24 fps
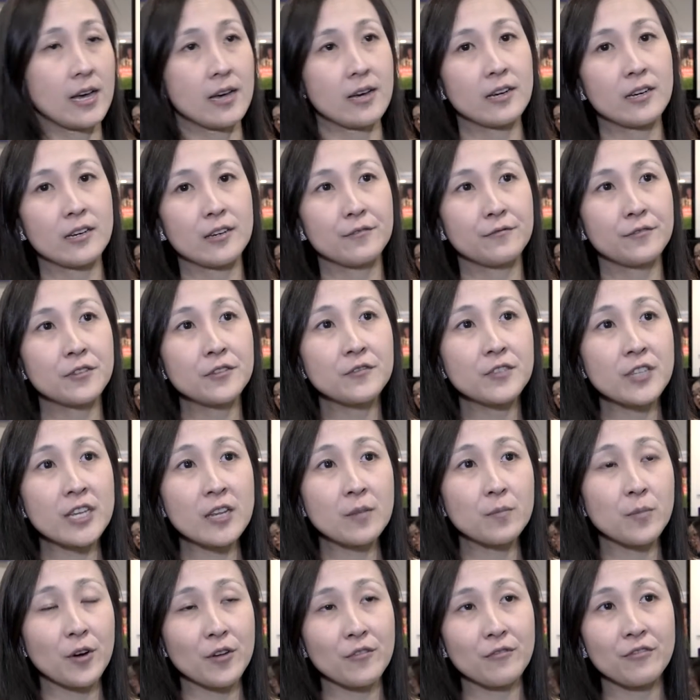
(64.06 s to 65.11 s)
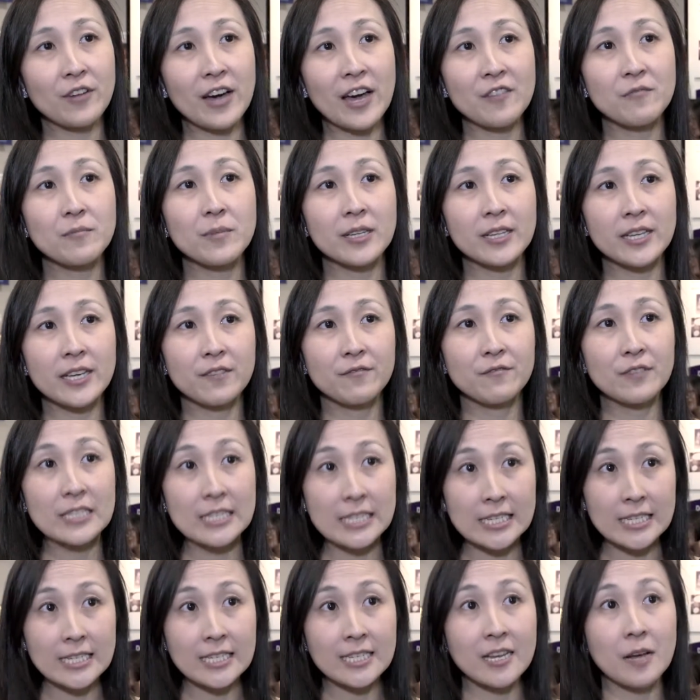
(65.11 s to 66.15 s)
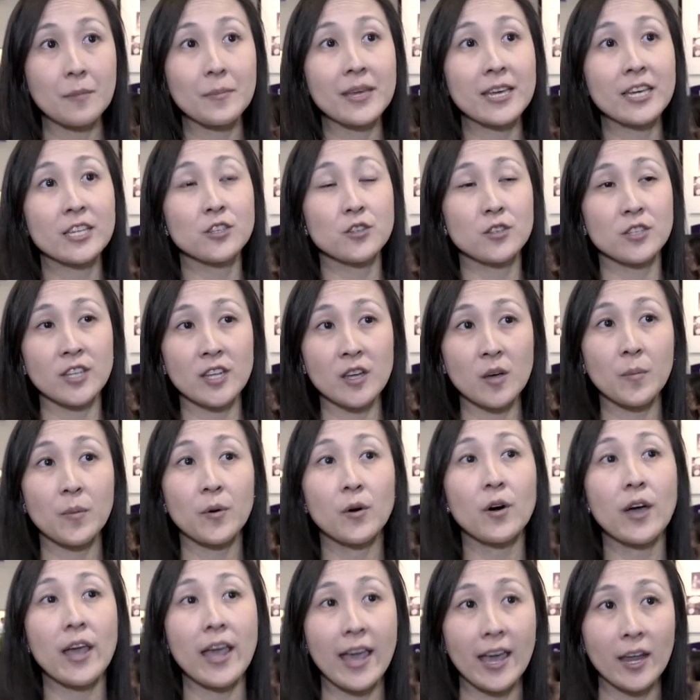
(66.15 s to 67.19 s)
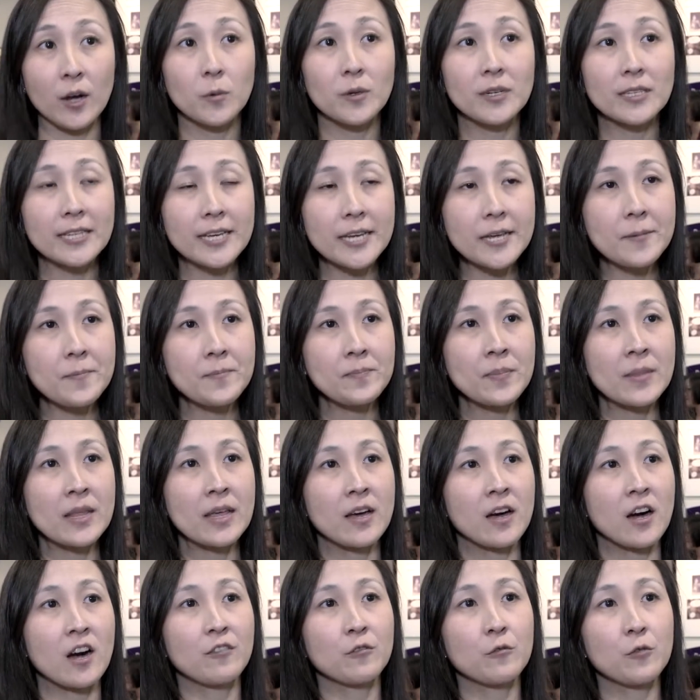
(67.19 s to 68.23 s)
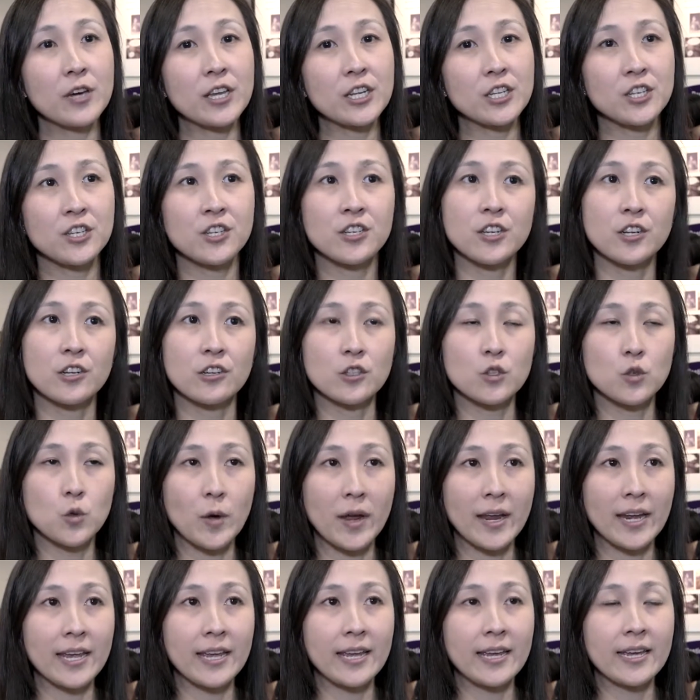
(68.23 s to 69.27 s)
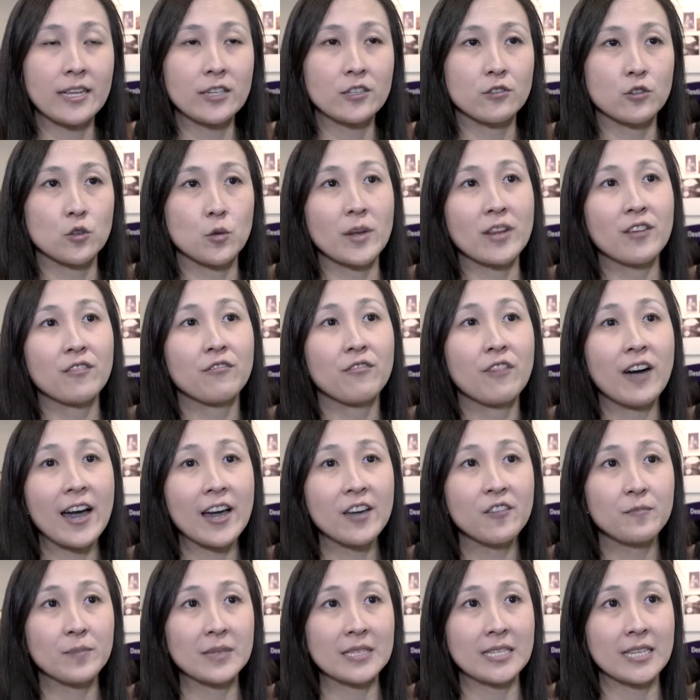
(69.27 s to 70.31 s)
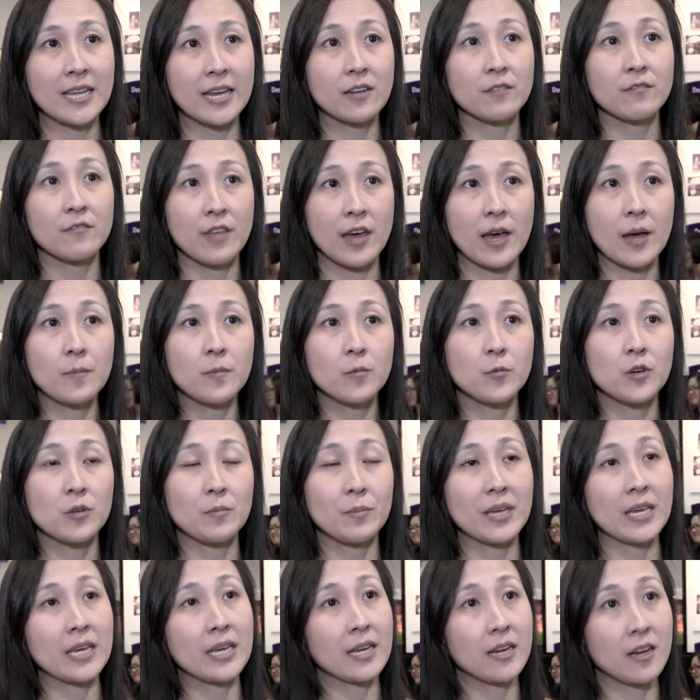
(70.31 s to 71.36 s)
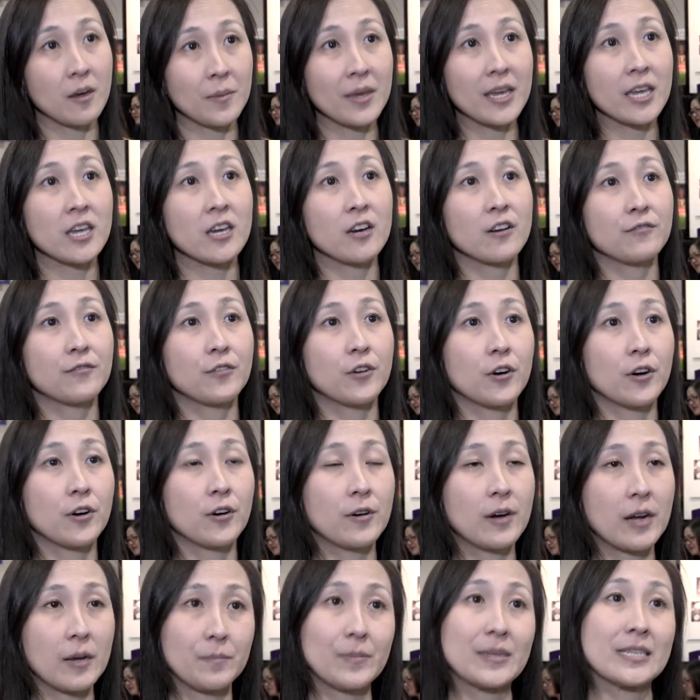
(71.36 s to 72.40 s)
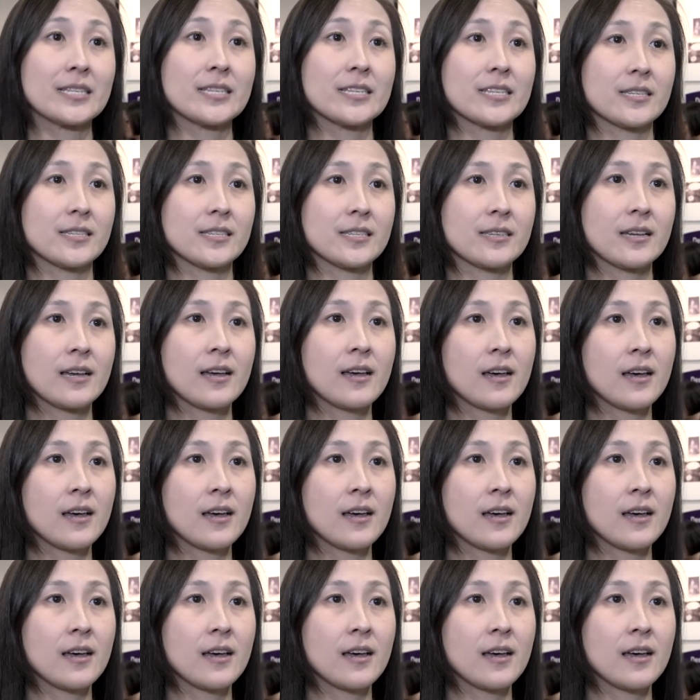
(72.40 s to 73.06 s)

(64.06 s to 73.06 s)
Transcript: 15.5 million visitors coming into Singapore annually, of which 20 to 25% of them would be coming here for a business